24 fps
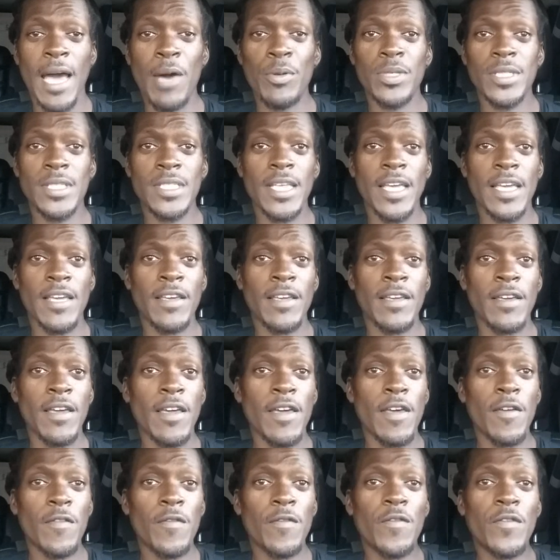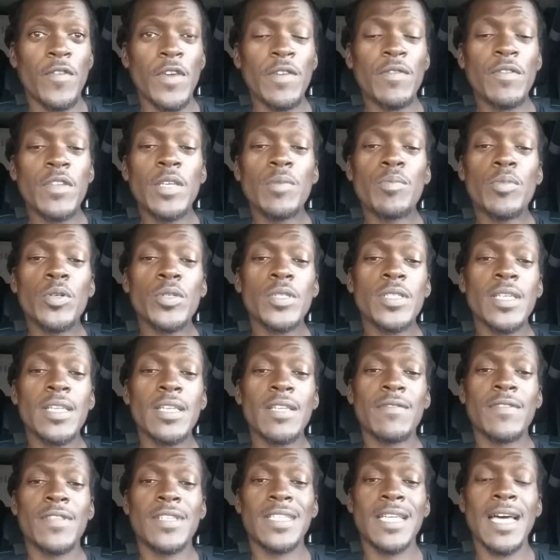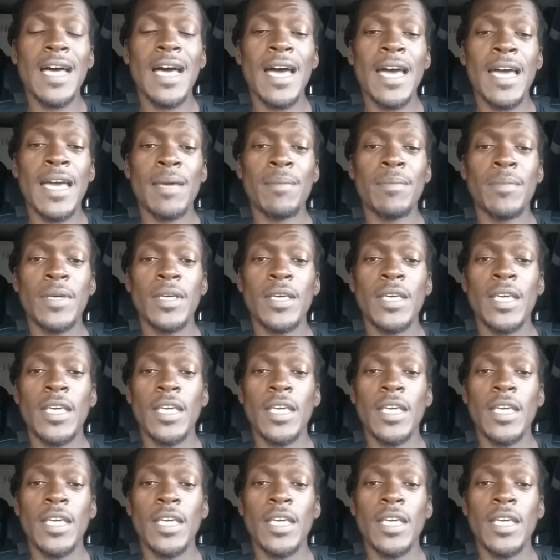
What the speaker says: I would say 50% of the time,